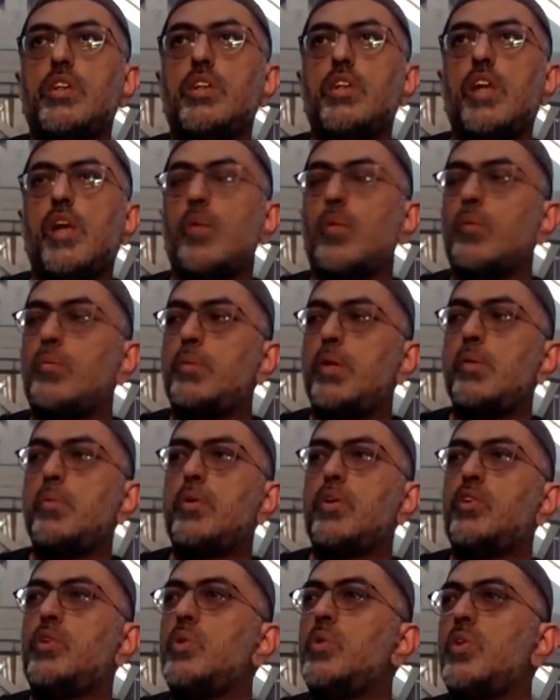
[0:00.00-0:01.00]
And when people
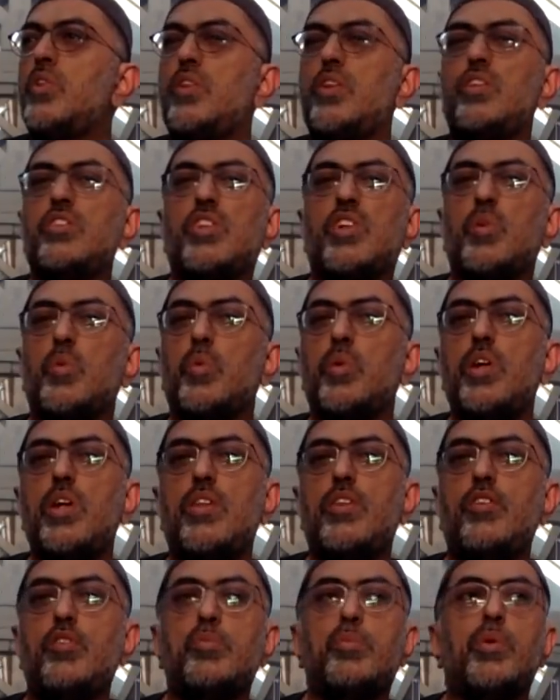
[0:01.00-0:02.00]
are doing things that are
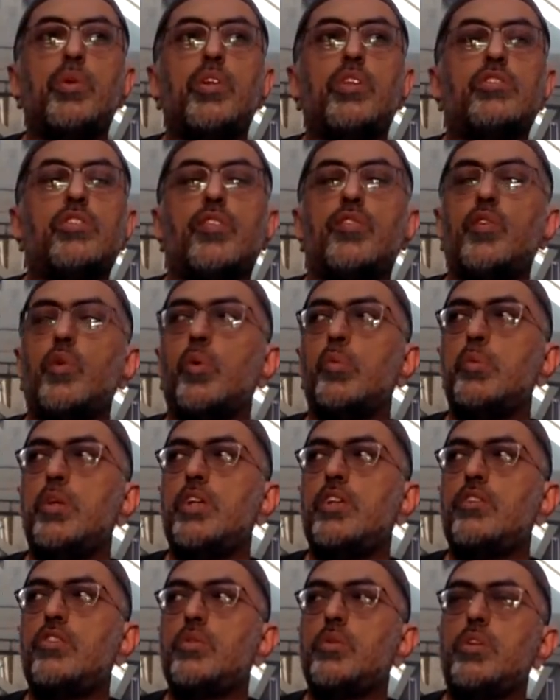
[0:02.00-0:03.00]
worthless, pointless, have no
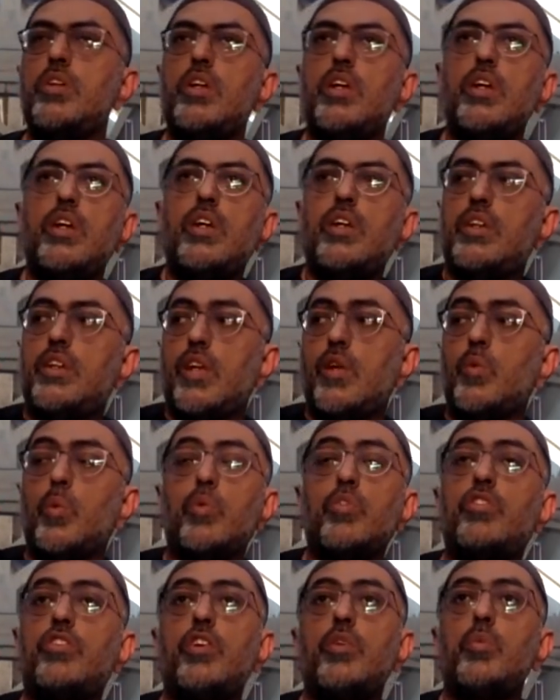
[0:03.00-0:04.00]
meaning to it, they won't
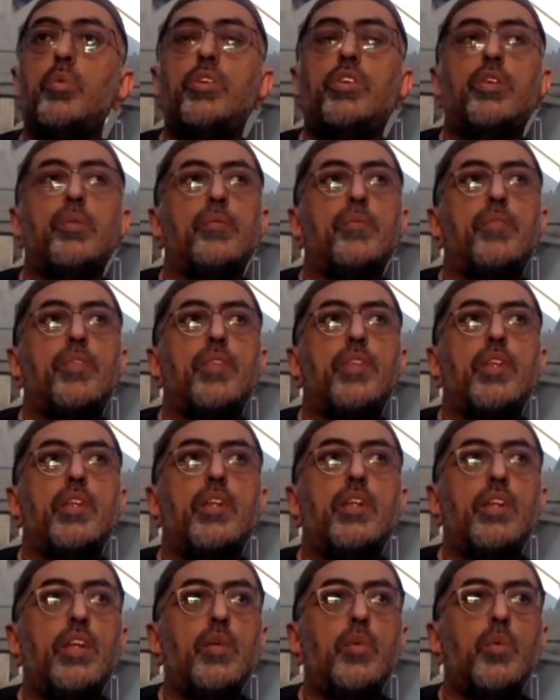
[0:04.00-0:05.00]
sit with them.
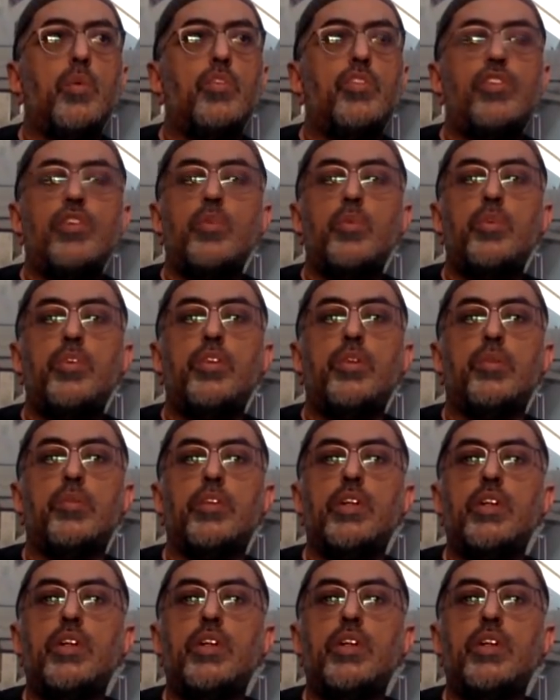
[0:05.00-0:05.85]
They won't sit with them.